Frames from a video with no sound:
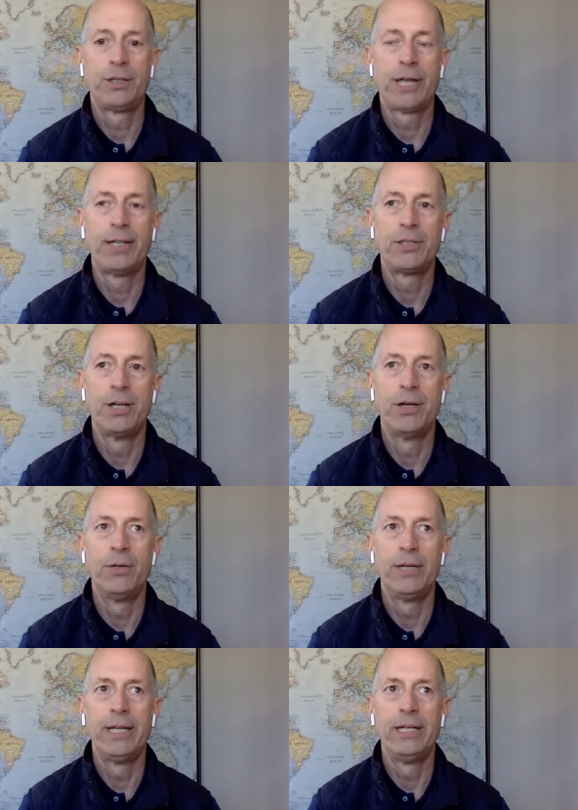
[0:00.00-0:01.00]
Okay,
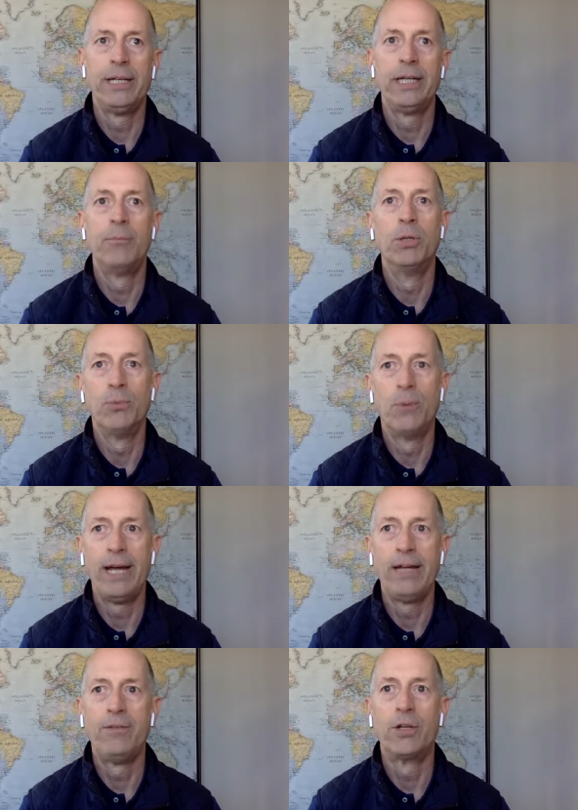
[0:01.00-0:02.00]
so in in a blue
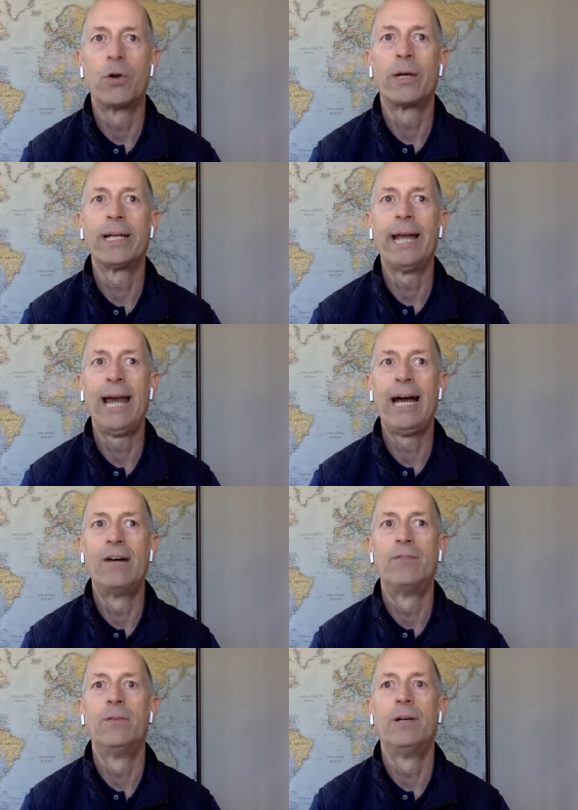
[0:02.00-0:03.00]
wave, you're going to
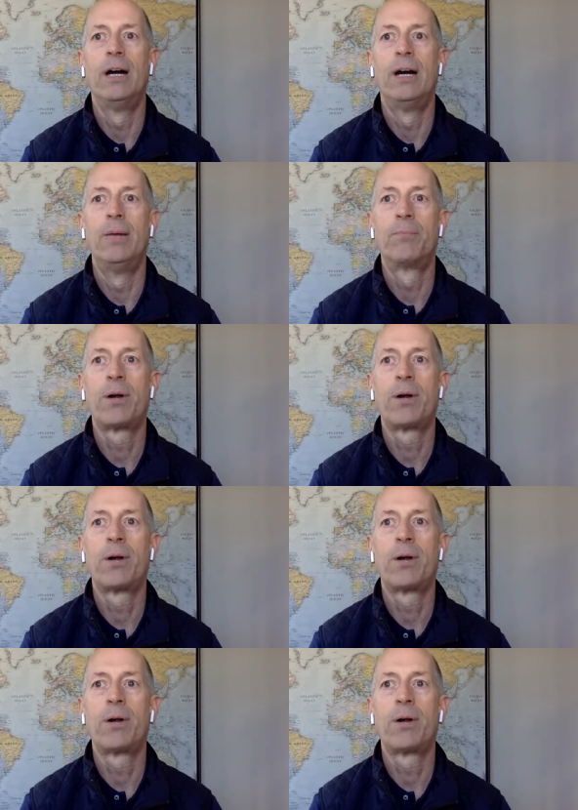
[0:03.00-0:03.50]
have um,